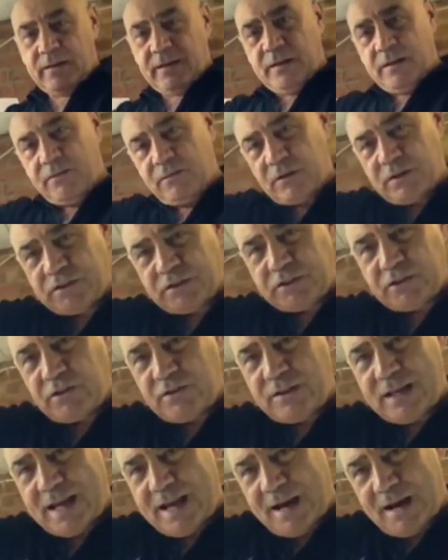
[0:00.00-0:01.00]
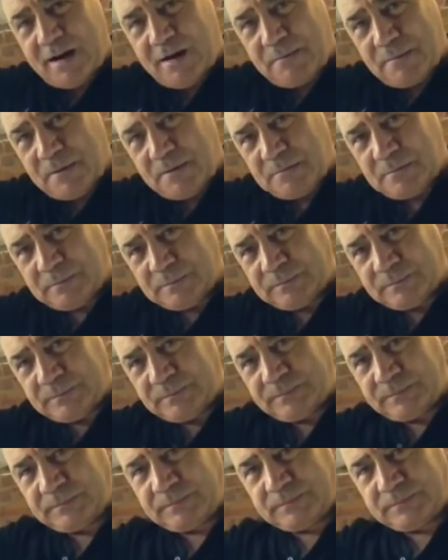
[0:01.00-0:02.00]
if I stir that up,
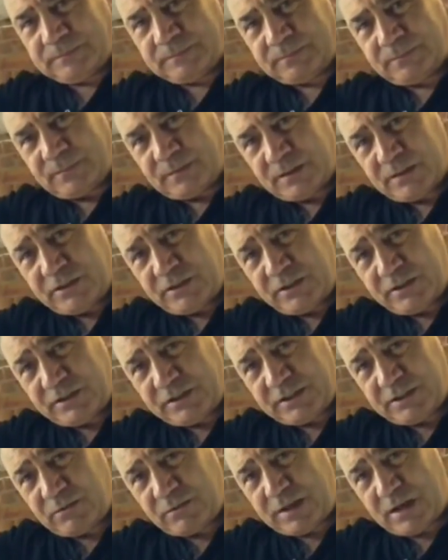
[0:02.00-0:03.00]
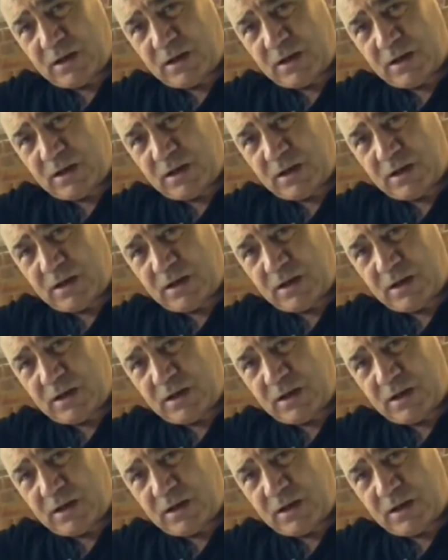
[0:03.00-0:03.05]
you can see all that